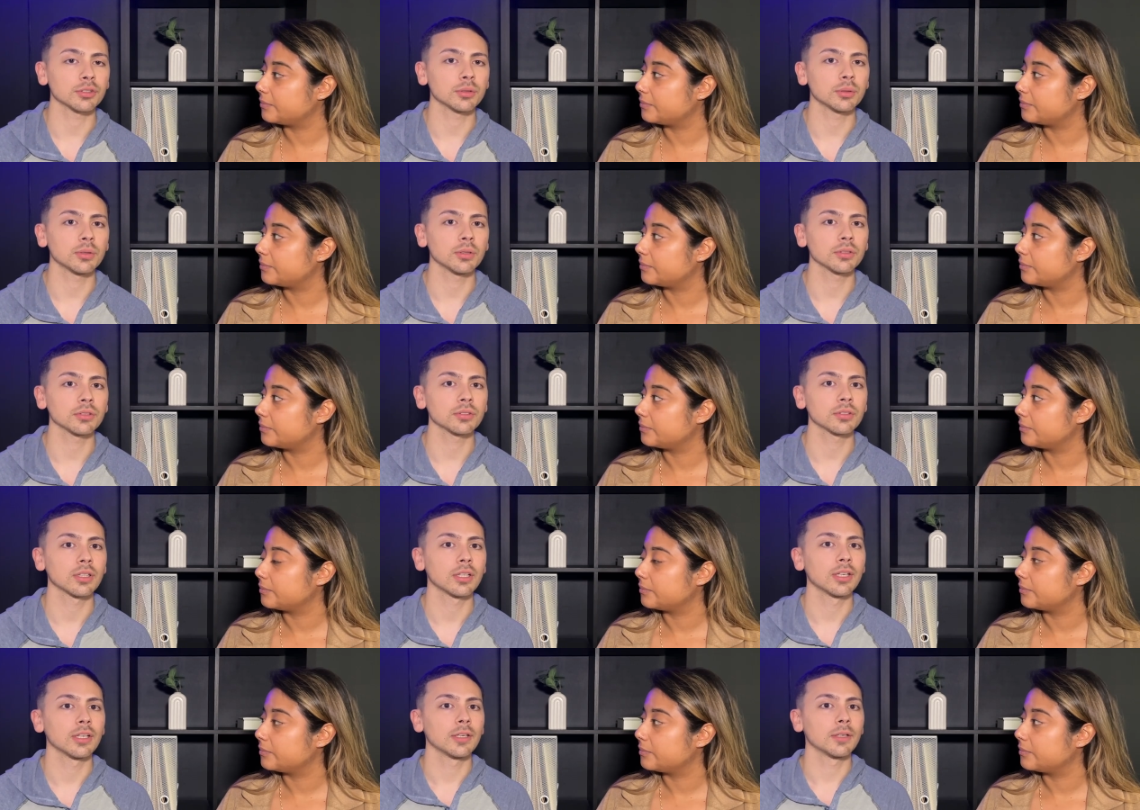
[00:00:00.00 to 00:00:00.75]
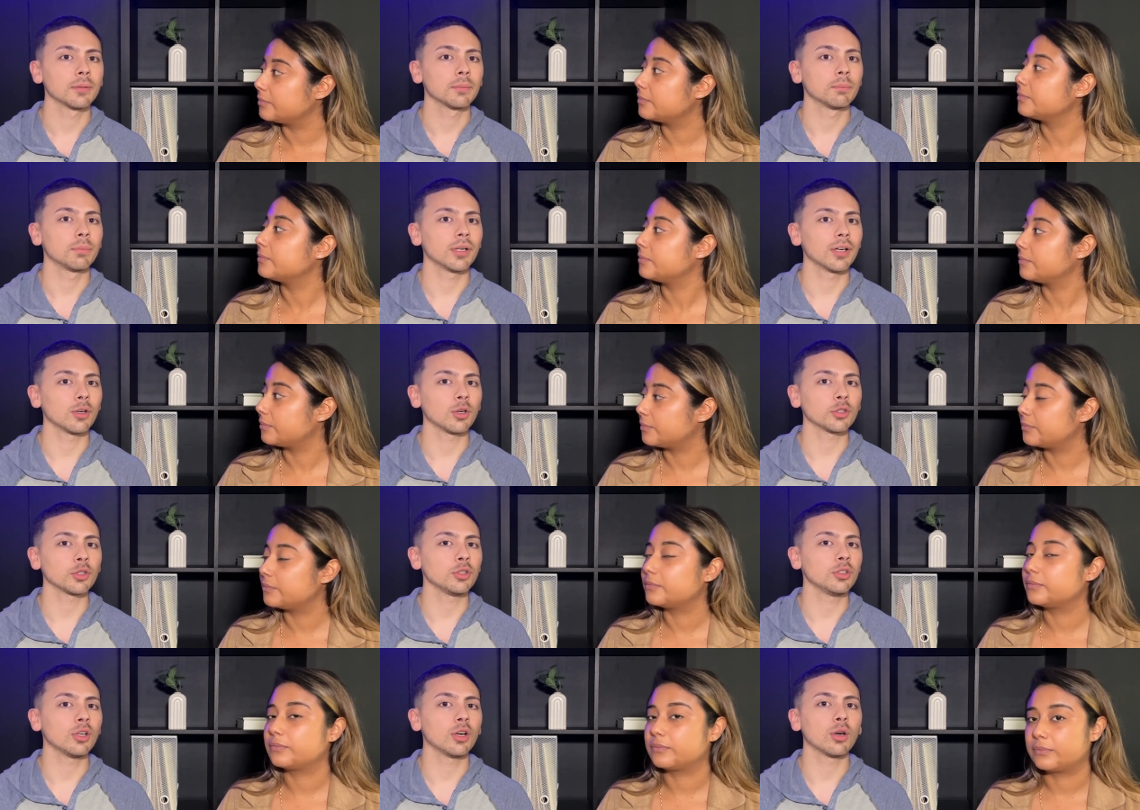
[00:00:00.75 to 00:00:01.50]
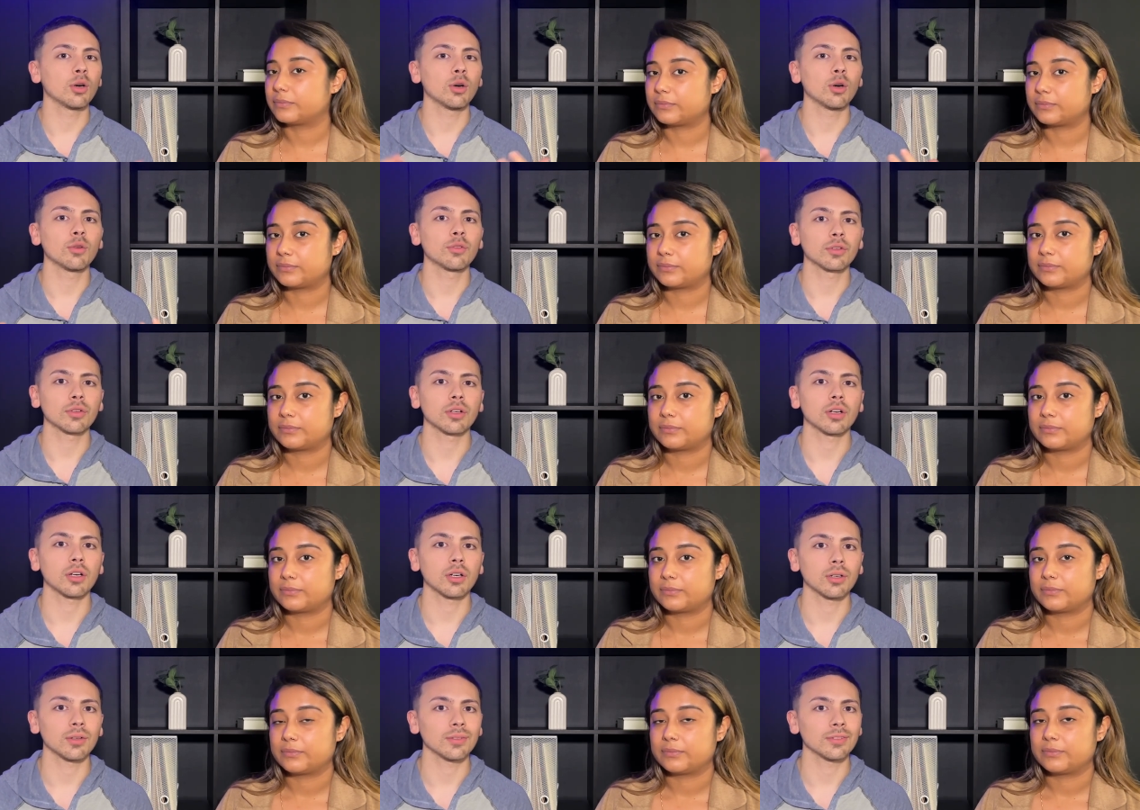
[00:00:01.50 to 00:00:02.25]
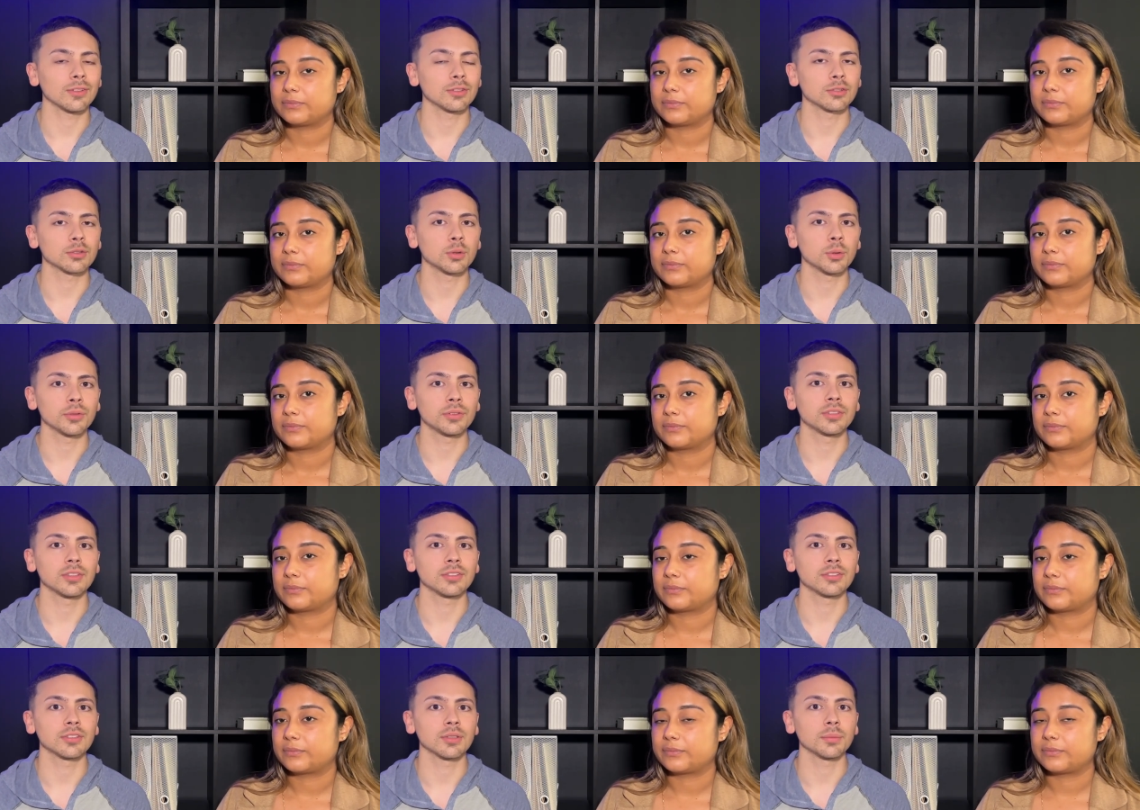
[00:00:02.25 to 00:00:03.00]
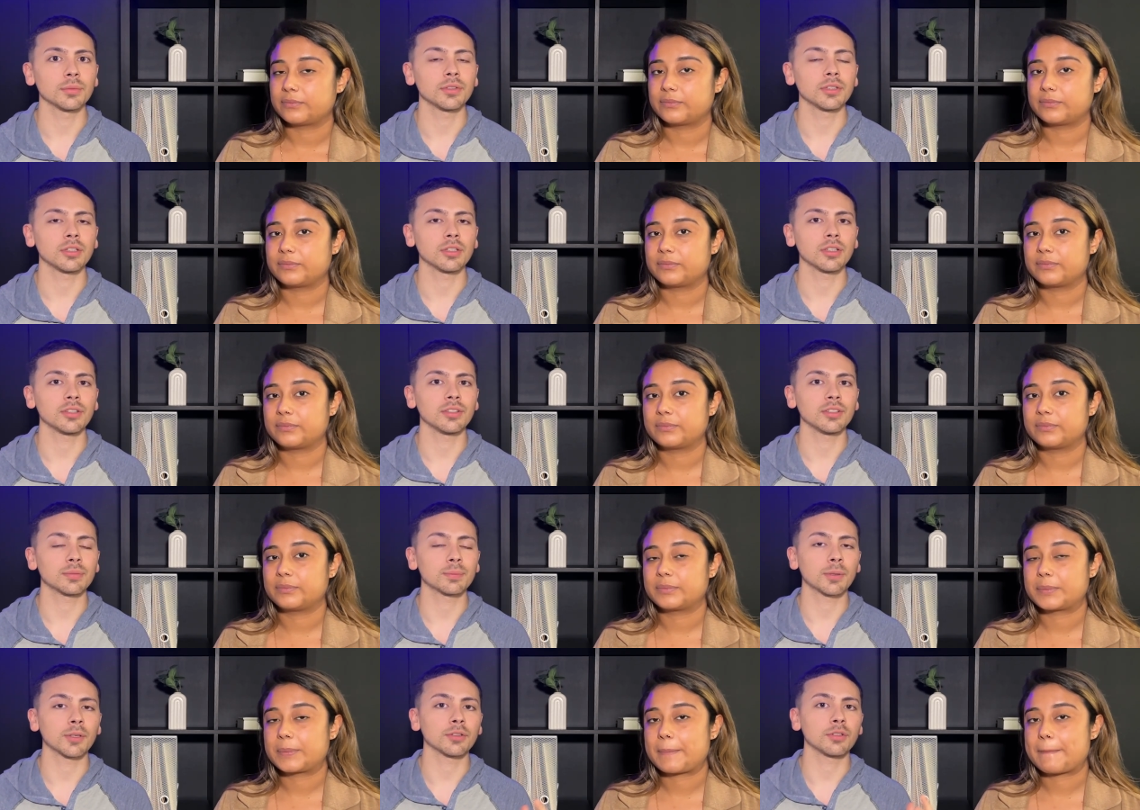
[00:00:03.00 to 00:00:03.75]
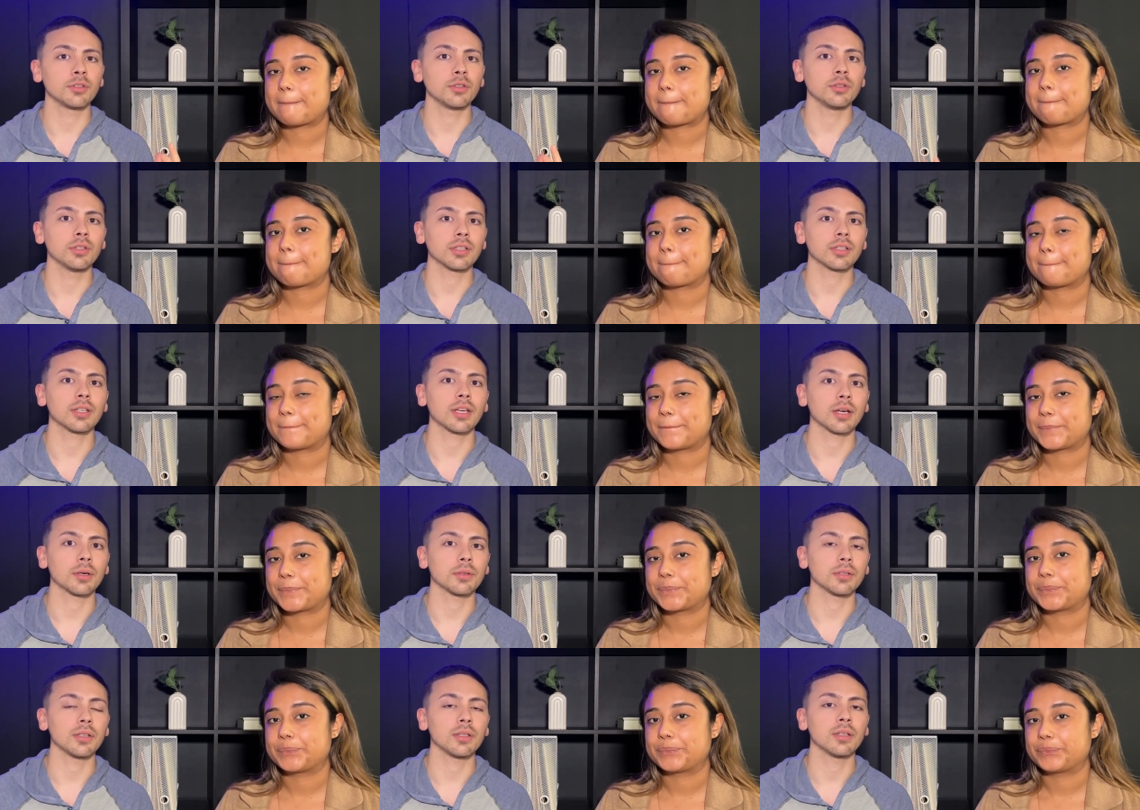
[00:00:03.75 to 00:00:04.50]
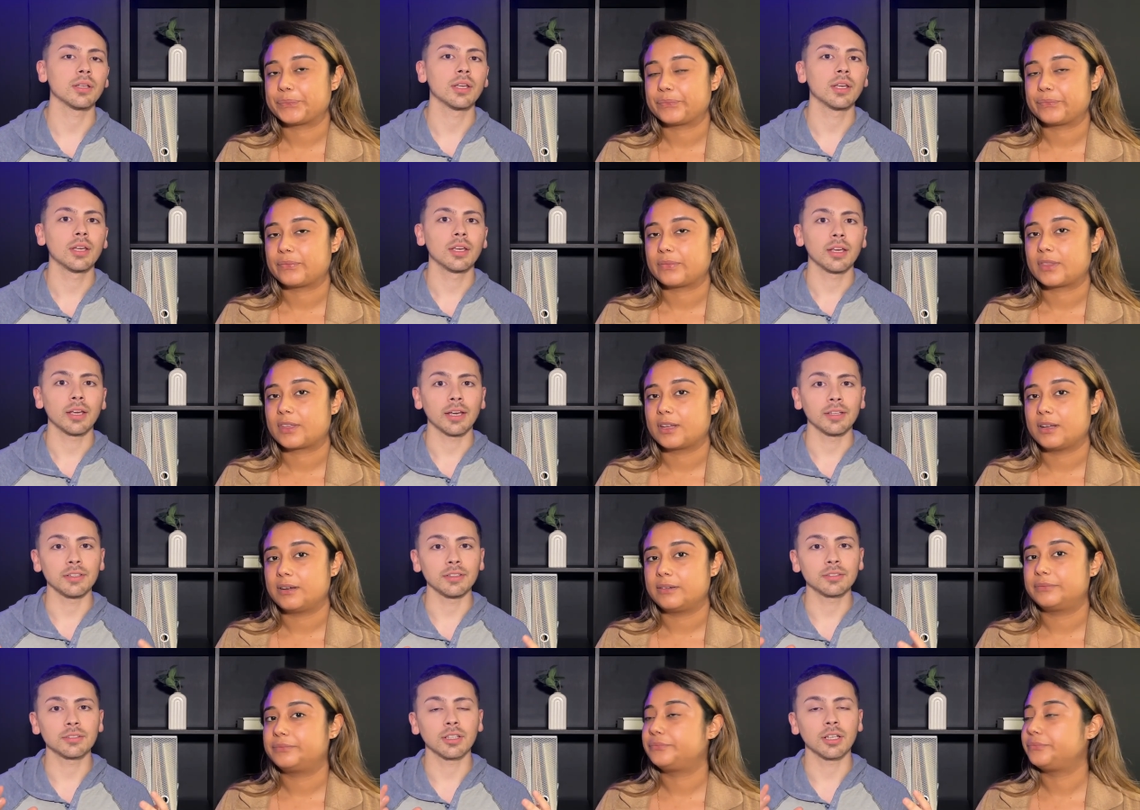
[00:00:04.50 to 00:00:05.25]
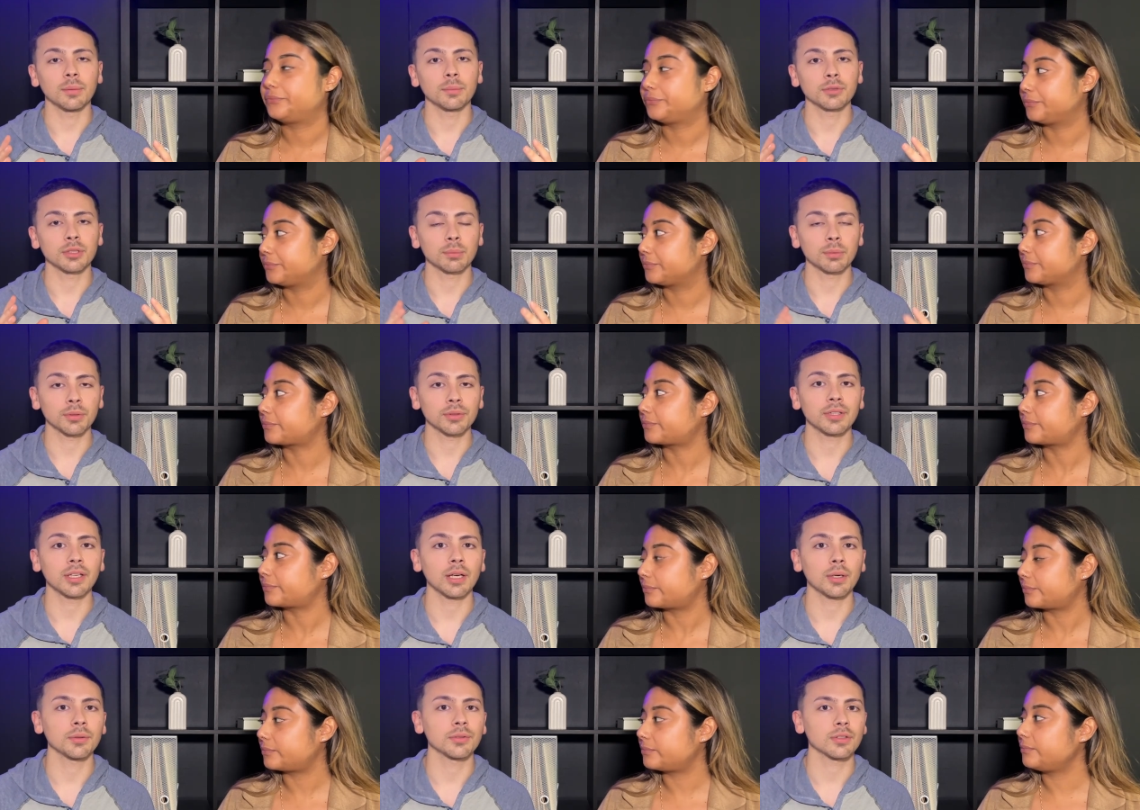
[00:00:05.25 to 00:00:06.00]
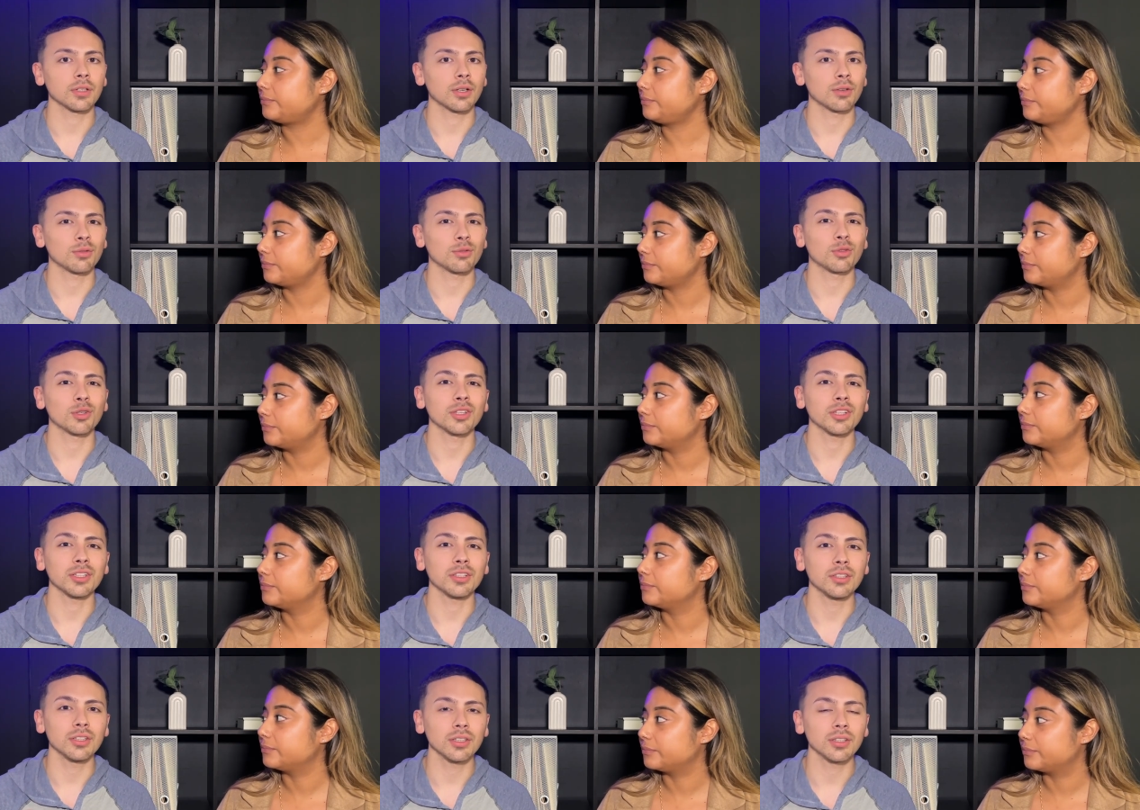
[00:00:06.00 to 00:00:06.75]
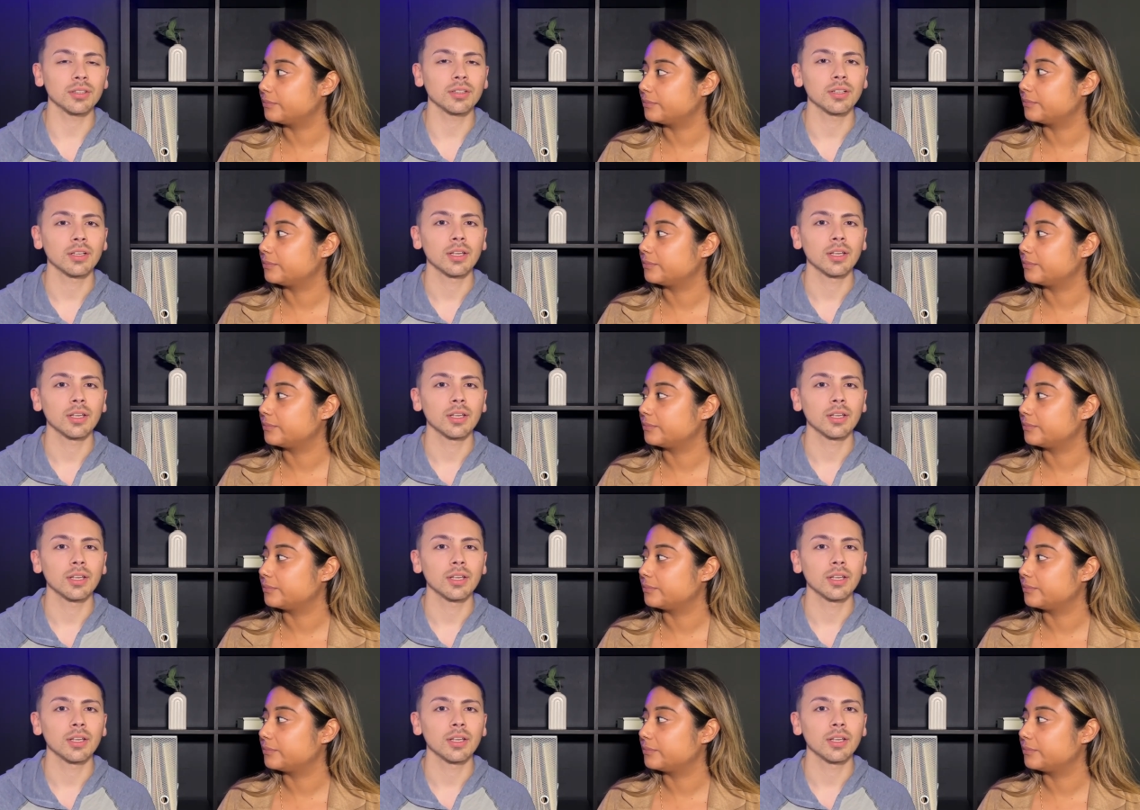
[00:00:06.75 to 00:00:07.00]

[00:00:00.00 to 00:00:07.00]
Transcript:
Speaker 1: schools. But you know, overall, the school systems here in this part of Union County and these um, suburb towns are really good